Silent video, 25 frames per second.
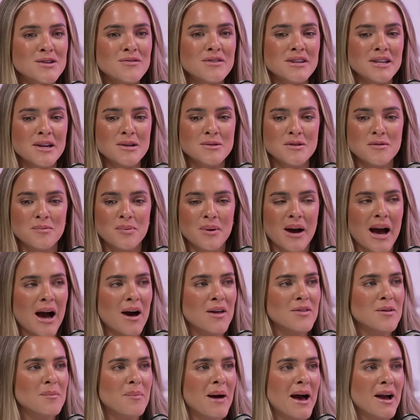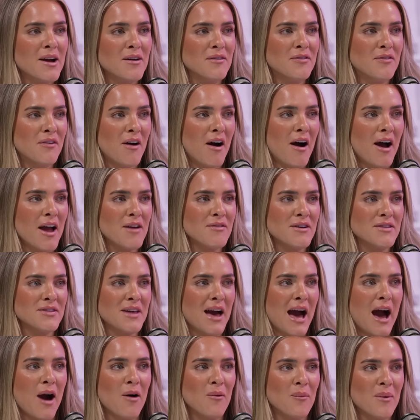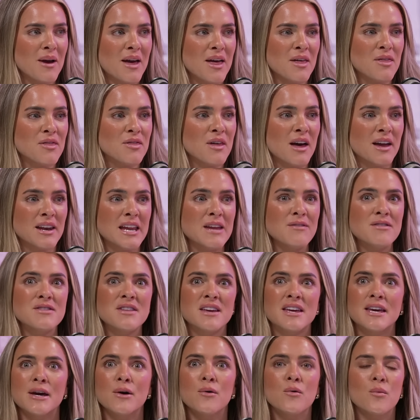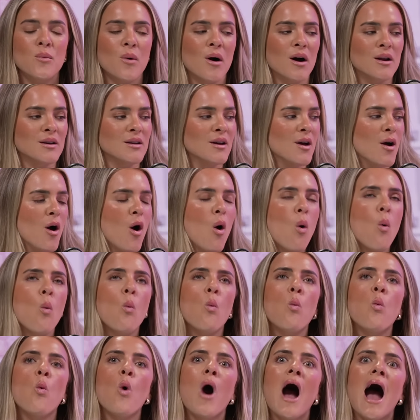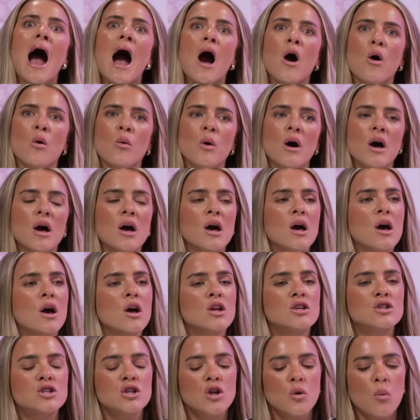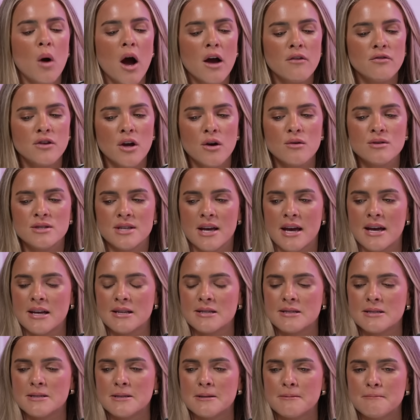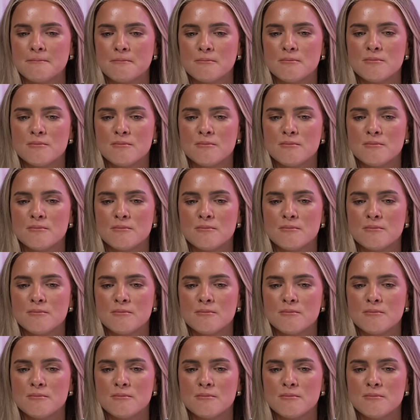two videos you've put out, the back of five and the out with, and even the kilt one. Wow. Do you know what I've noticed?